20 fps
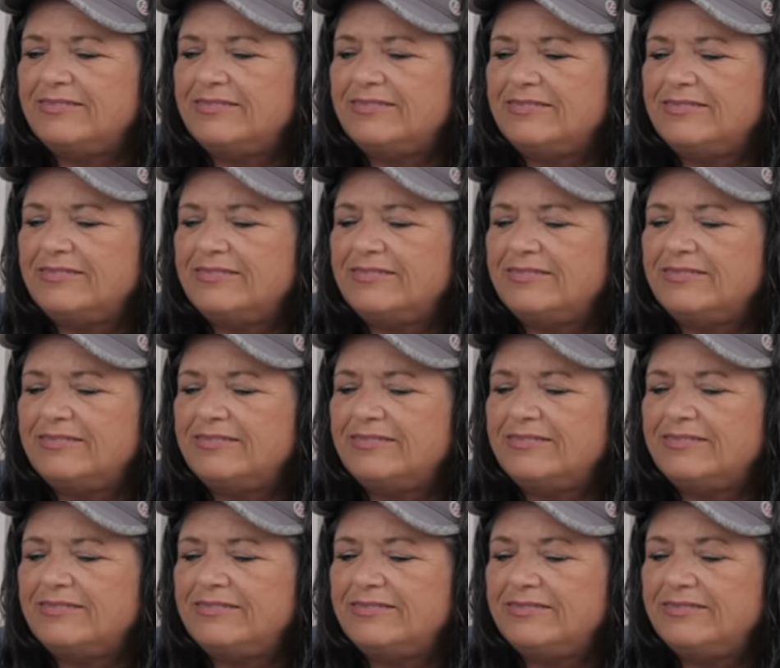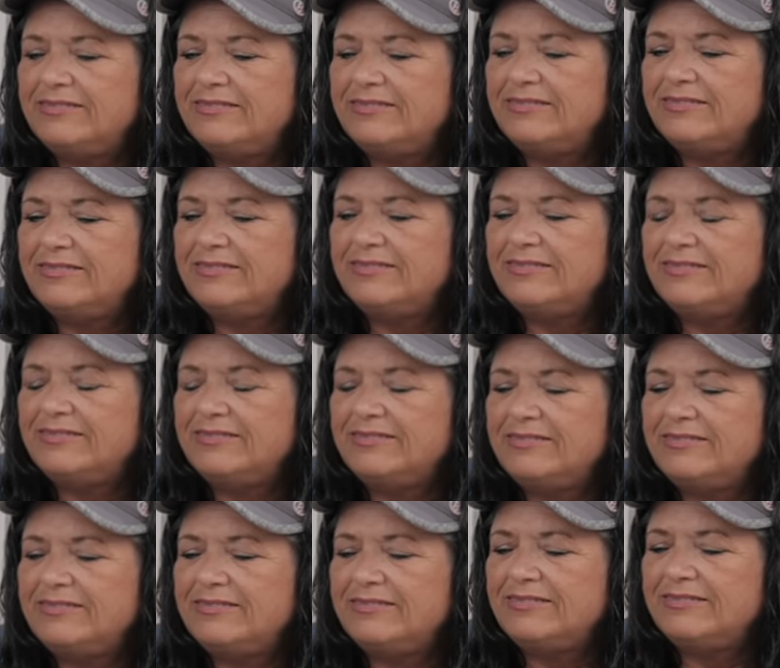
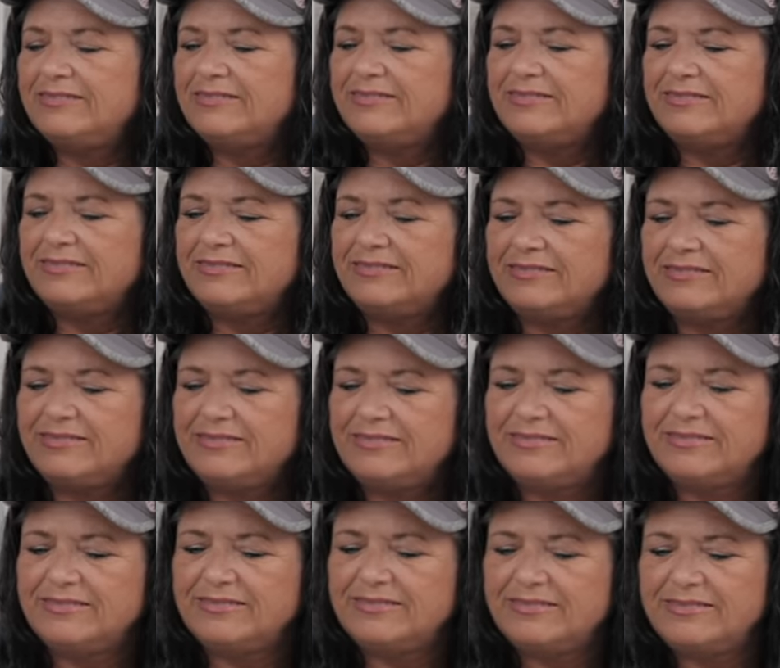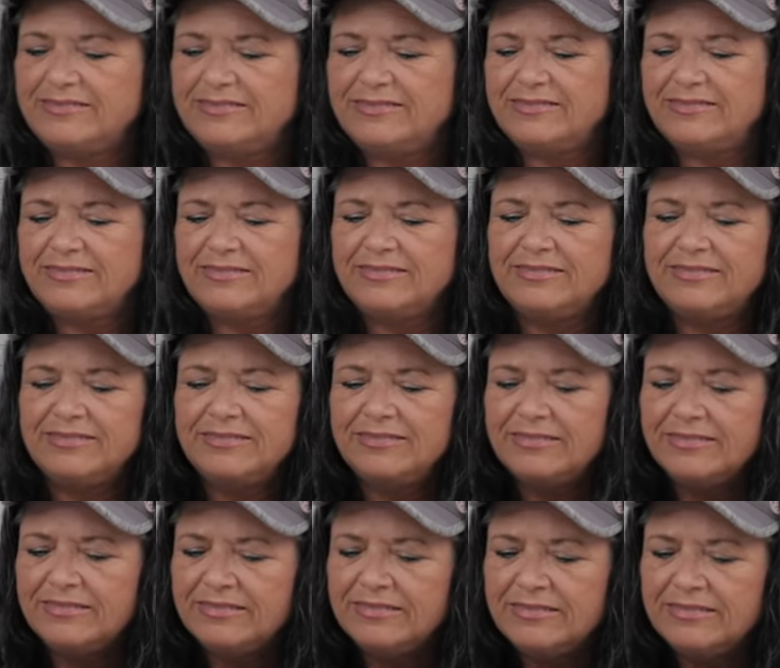
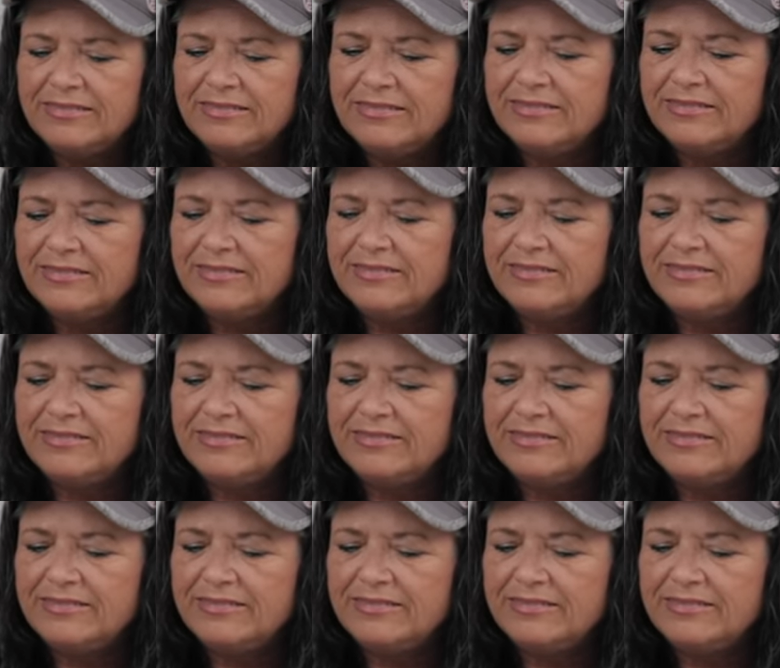No words are spoken by the person on screen.